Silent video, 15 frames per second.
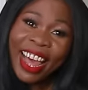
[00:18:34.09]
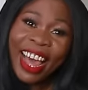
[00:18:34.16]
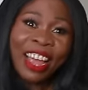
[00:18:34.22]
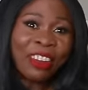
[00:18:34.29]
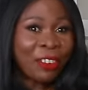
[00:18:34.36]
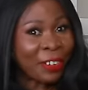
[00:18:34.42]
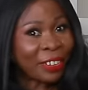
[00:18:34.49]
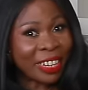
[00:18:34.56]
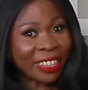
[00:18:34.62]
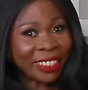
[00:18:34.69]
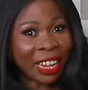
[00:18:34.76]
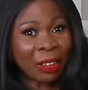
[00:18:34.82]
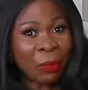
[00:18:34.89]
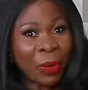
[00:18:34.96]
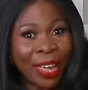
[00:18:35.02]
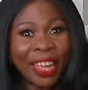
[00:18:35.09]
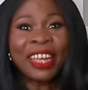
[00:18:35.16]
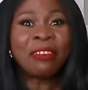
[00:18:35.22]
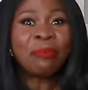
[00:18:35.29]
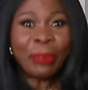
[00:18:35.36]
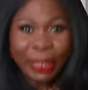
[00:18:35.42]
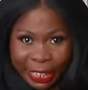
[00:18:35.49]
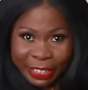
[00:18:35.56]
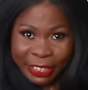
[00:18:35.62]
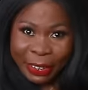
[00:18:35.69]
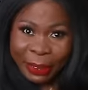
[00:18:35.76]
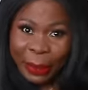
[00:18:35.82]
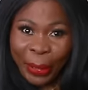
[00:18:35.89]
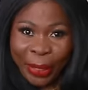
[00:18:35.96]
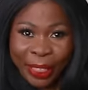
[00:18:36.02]
Are you gonna start wearing mini
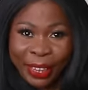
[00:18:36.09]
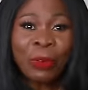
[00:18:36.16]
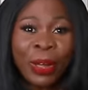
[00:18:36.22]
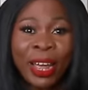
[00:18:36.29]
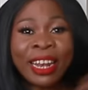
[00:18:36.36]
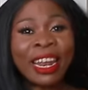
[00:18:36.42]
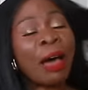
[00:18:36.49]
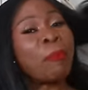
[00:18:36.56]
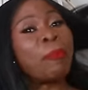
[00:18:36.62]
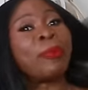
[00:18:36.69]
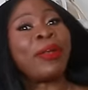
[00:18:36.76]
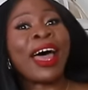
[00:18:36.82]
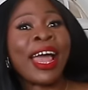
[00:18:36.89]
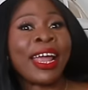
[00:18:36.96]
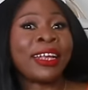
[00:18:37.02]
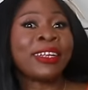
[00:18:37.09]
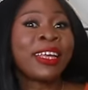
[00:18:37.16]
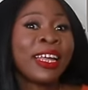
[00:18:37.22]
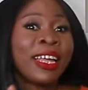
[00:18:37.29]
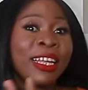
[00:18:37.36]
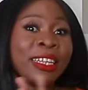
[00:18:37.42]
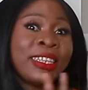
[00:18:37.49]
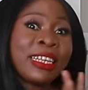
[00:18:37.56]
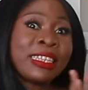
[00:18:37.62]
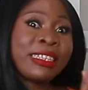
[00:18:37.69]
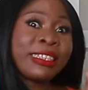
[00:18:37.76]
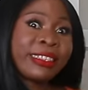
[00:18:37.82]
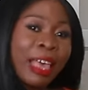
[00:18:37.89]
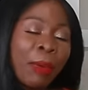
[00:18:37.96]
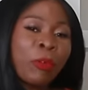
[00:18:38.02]
skirt? You can apply the
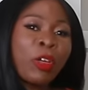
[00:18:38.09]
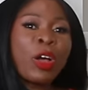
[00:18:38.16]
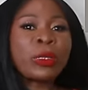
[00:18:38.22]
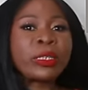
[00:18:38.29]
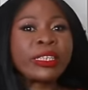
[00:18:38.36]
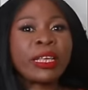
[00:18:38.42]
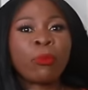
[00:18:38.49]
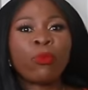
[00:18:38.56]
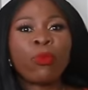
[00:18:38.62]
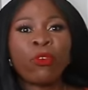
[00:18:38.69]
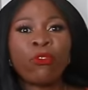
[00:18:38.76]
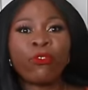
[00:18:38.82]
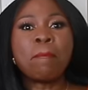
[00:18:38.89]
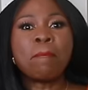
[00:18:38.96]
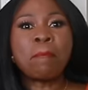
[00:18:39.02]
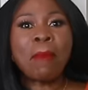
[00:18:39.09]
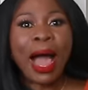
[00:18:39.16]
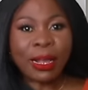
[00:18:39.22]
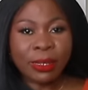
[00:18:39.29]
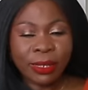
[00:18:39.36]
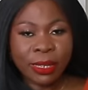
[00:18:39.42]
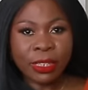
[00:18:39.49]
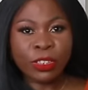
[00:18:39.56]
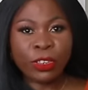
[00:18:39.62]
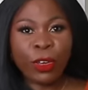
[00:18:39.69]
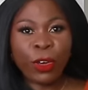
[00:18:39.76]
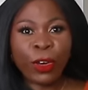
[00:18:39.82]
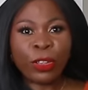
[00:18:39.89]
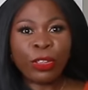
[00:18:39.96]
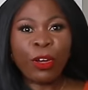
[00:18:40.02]
same concept with maxi
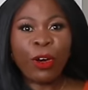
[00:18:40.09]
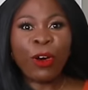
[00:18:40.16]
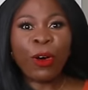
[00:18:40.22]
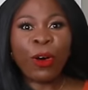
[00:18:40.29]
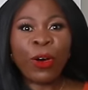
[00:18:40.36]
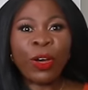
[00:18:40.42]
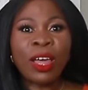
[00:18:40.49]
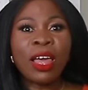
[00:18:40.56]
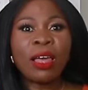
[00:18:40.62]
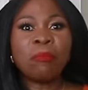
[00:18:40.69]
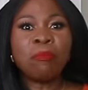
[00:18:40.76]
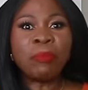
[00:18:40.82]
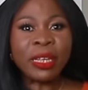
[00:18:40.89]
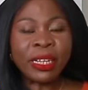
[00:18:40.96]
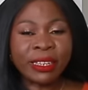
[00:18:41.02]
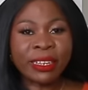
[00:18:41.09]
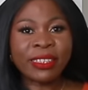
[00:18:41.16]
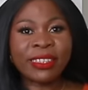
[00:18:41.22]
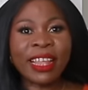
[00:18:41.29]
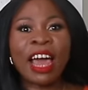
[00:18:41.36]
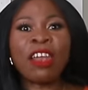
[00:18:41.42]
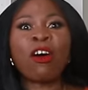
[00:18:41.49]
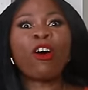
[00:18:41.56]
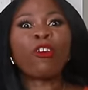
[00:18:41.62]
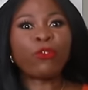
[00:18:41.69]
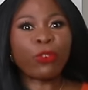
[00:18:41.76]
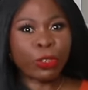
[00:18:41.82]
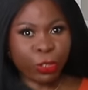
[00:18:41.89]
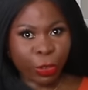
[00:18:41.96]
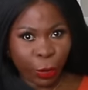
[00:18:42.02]
skirt or midi style
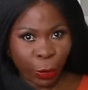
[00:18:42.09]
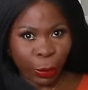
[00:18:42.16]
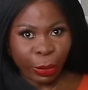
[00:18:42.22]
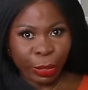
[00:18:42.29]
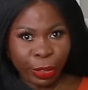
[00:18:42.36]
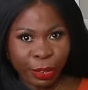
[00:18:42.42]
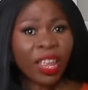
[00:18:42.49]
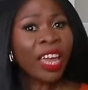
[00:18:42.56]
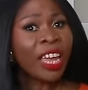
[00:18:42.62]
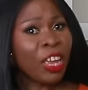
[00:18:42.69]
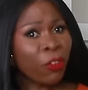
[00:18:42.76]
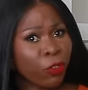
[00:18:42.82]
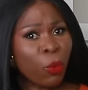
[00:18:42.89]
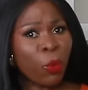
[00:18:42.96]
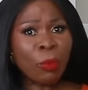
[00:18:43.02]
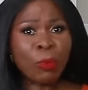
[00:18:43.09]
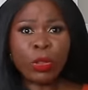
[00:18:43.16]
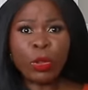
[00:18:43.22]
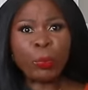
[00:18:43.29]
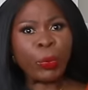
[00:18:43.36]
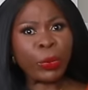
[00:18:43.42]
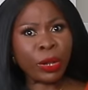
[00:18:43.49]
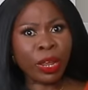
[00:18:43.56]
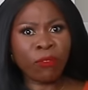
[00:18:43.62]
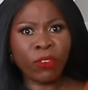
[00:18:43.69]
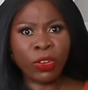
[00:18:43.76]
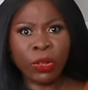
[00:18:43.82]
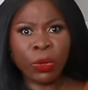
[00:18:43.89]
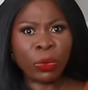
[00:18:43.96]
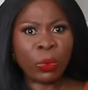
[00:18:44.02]
of a skirt. If you want me to put a
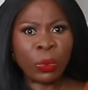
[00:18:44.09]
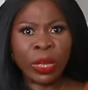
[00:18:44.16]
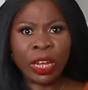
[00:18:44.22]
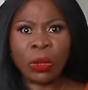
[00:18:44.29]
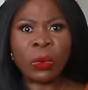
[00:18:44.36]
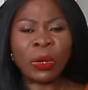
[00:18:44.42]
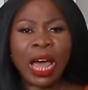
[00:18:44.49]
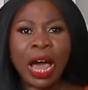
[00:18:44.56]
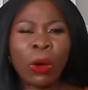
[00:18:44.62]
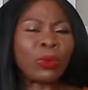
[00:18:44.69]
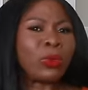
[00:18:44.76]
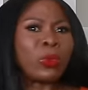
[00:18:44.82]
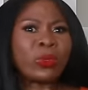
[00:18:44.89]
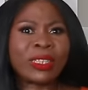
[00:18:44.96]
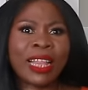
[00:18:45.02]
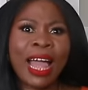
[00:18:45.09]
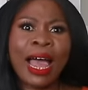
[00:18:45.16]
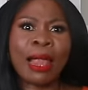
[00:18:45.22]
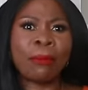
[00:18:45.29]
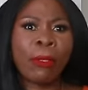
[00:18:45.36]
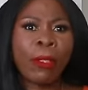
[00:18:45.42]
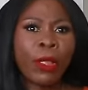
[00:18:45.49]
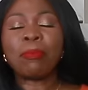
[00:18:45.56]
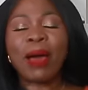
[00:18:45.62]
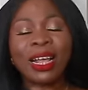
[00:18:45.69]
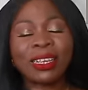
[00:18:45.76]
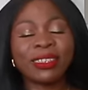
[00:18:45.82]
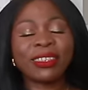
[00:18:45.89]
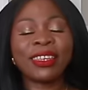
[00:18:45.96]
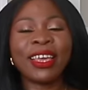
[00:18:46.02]
video together on how to style
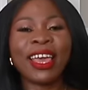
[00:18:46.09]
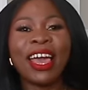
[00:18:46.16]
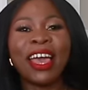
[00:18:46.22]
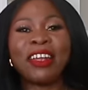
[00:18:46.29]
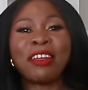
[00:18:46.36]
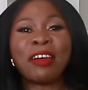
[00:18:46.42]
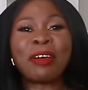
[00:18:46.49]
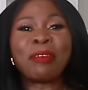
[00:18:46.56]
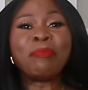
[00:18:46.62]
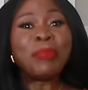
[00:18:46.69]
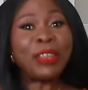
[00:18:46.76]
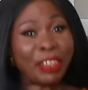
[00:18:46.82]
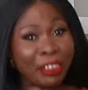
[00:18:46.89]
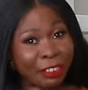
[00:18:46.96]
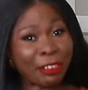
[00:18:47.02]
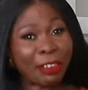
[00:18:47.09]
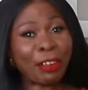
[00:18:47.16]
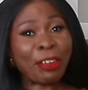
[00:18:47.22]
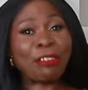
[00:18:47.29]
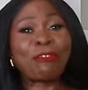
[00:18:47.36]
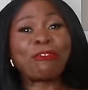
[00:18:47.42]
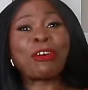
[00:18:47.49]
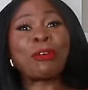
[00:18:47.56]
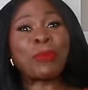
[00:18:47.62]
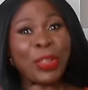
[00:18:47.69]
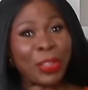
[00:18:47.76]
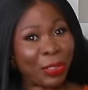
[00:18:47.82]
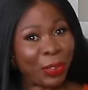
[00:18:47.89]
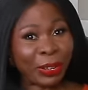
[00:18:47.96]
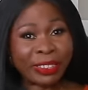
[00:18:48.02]
maxi and midi skirt for
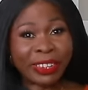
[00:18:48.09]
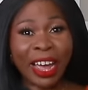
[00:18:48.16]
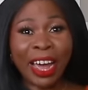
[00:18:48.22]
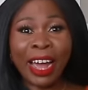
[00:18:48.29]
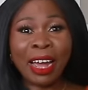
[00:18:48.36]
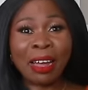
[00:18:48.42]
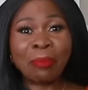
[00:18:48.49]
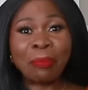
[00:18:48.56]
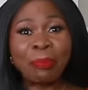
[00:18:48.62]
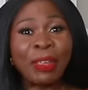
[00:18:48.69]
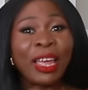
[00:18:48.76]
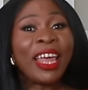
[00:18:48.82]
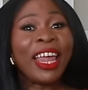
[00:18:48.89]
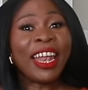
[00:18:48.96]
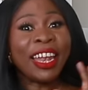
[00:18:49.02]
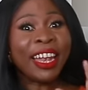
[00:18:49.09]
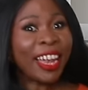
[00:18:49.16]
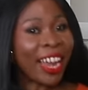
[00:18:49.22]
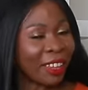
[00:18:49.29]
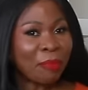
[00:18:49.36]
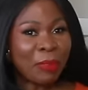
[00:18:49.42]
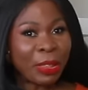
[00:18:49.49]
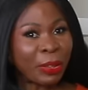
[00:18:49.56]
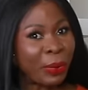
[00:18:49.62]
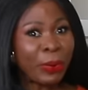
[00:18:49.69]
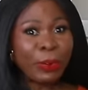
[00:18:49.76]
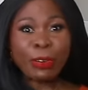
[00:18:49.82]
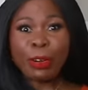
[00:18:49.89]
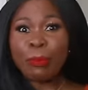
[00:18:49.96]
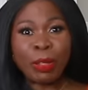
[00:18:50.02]
winter time, let me
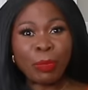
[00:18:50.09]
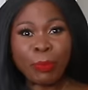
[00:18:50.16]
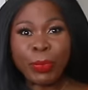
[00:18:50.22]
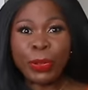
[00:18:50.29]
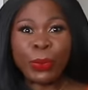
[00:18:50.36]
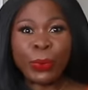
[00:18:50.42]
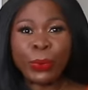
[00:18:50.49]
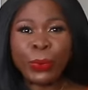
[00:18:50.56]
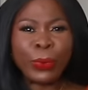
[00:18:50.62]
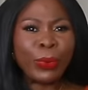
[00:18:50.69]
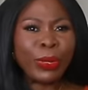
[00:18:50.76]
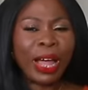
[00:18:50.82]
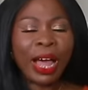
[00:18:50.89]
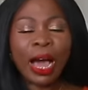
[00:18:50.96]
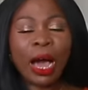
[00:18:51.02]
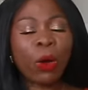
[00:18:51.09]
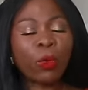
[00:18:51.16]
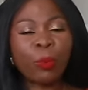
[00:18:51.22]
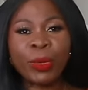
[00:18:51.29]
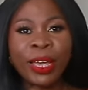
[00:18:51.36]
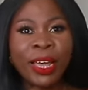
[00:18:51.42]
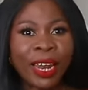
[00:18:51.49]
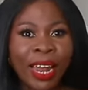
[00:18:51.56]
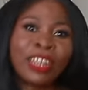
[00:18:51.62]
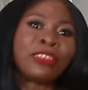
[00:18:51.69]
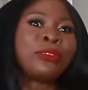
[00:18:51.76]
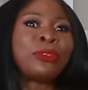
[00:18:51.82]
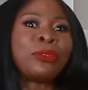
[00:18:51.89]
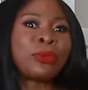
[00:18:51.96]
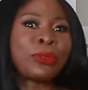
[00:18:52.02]
know, comment below. I will be glad
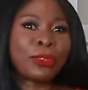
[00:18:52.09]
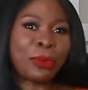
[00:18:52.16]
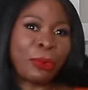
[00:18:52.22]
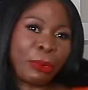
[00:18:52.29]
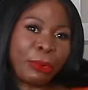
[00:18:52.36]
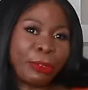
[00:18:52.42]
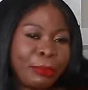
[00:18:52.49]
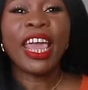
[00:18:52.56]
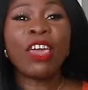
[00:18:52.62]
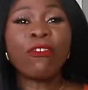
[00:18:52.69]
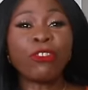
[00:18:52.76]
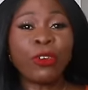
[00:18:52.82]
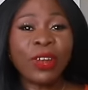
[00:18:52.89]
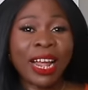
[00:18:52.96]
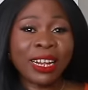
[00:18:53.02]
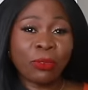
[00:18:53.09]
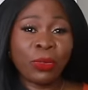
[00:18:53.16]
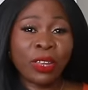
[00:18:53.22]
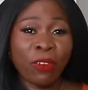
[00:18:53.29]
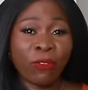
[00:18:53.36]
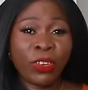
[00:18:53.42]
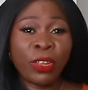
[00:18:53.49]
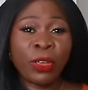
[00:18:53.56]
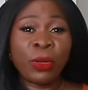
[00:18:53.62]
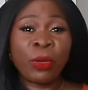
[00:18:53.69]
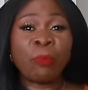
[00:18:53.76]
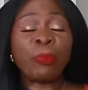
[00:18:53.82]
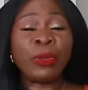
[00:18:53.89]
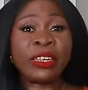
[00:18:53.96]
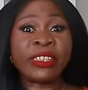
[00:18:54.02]
to do so. If you like today's video,
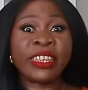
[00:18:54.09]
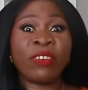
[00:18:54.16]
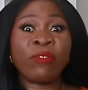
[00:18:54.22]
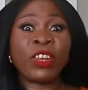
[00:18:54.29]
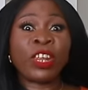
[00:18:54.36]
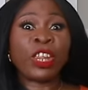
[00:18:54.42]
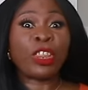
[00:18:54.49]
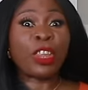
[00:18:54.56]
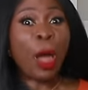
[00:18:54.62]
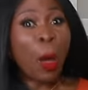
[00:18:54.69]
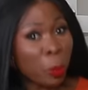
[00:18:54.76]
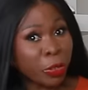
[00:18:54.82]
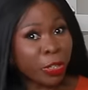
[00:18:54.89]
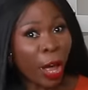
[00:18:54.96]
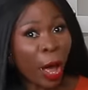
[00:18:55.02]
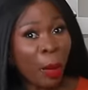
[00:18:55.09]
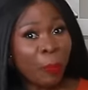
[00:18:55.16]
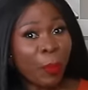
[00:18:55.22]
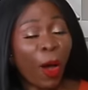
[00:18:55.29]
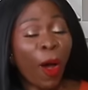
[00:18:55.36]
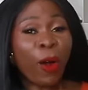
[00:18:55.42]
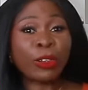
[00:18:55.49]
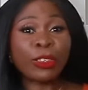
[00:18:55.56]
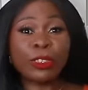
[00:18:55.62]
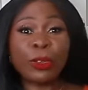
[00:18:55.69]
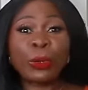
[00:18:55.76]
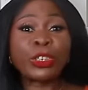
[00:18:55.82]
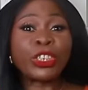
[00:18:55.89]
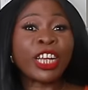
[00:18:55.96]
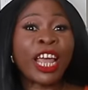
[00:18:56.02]
please give it a thumbs up.
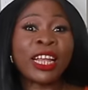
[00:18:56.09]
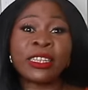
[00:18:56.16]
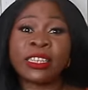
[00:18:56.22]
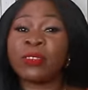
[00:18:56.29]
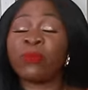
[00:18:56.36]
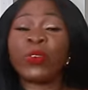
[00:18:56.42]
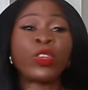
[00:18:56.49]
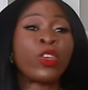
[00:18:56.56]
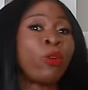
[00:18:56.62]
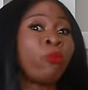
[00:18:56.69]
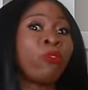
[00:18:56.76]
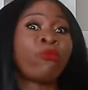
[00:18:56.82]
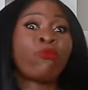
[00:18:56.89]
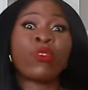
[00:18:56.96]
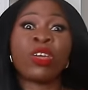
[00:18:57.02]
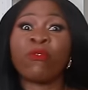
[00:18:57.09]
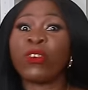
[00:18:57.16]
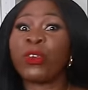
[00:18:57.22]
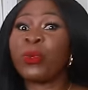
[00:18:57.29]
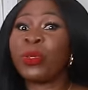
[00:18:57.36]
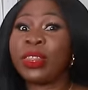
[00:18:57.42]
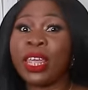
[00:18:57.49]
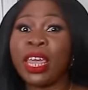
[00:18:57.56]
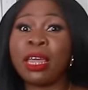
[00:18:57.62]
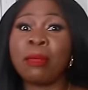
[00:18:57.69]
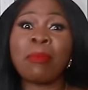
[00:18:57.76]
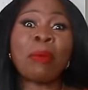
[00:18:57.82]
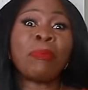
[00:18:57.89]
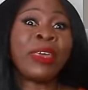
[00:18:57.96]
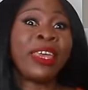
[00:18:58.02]
Also, share this video with whoever you think
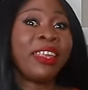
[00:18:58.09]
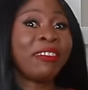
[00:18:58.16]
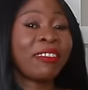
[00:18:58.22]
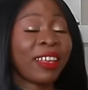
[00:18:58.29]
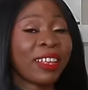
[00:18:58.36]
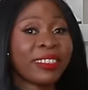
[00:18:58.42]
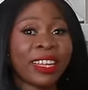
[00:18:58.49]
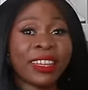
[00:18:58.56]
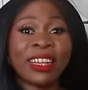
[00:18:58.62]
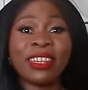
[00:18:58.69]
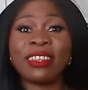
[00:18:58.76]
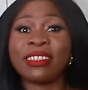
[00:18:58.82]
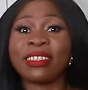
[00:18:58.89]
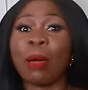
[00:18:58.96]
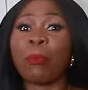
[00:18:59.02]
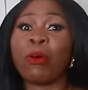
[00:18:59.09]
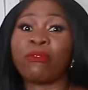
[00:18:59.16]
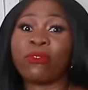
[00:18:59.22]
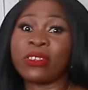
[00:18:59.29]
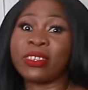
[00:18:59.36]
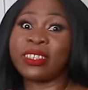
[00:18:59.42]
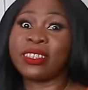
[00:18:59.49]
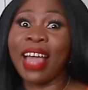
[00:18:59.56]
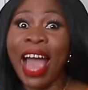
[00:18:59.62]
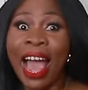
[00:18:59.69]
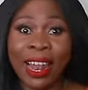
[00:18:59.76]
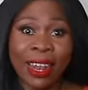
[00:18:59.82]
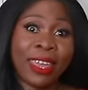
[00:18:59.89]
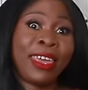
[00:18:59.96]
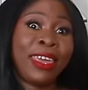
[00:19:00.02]
might be interested in this type of
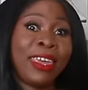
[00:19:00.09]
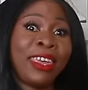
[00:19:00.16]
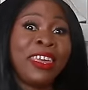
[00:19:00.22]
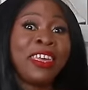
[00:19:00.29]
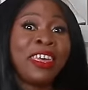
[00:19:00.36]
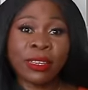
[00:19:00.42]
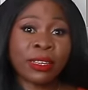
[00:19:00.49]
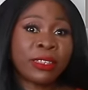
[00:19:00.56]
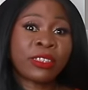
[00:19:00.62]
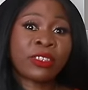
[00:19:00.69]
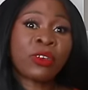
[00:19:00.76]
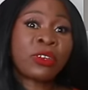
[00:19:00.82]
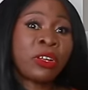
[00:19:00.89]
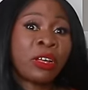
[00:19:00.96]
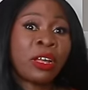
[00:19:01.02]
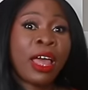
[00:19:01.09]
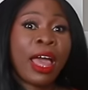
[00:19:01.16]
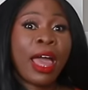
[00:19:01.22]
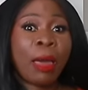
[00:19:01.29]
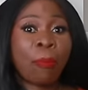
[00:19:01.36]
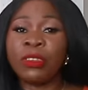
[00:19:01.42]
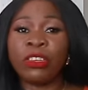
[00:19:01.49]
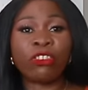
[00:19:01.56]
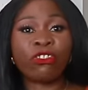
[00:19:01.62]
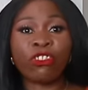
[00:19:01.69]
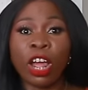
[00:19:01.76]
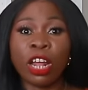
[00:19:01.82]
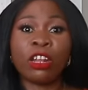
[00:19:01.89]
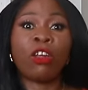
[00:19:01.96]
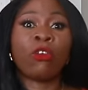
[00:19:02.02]
styling. This is gonna help this
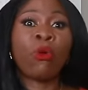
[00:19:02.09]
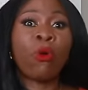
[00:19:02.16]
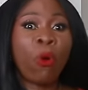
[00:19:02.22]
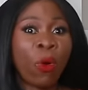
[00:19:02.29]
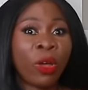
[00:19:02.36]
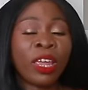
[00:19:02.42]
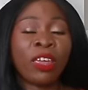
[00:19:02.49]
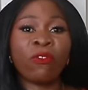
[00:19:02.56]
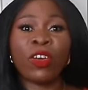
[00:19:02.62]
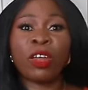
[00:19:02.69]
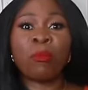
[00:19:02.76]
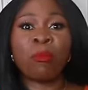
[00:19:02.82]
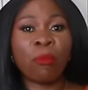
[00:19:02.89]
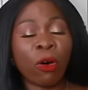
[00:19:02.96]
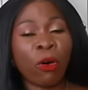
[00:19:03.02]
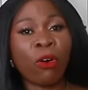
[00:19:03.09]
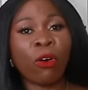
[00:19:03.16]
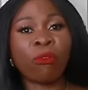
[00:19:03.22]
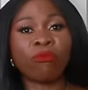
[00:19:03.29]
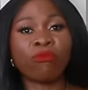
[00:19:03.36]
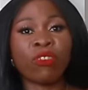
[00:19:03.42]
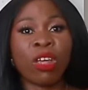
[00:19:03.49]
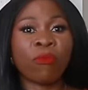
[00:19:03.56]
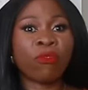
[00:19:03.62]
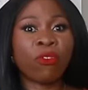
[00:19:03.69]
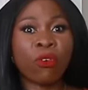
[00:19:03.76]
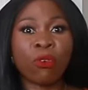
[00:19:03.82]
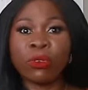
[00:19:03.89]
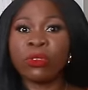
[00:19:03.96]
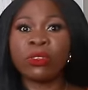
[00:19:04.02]
channel grow even more. We have
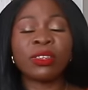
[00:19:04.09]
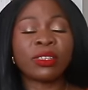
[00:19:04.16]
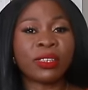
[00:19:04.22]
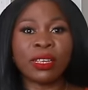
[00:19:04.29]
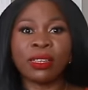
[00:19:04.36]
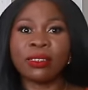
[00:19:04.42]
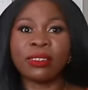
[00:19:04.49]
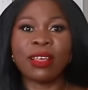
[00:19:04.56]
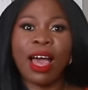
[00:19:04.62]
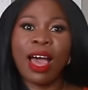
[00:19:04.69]
grown since